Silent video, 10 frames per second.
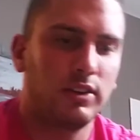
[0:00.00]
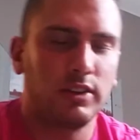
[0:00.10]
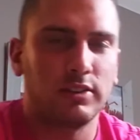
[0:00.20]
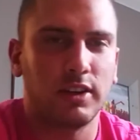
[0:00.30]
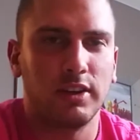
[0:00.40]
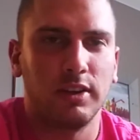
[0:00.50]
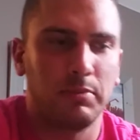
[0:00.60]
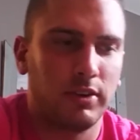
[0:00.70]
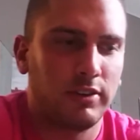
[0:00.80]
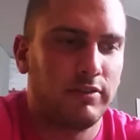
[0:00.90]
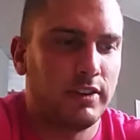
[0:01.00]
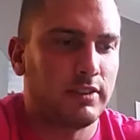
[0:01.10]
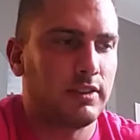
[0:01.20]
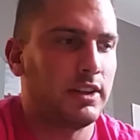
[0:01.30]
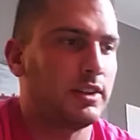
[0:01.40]
You can tighten up all your
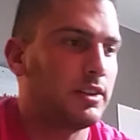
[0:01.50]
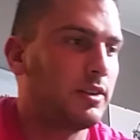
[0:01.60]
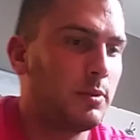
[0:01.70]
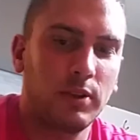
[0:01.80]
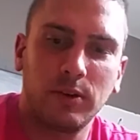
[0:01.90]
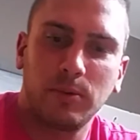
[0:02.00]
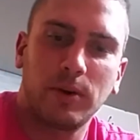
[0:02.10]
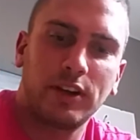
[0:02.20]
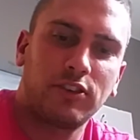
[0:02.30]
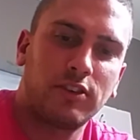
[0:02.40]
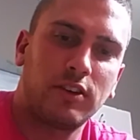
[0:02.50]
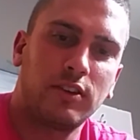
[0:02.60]
fittings here with a wrench.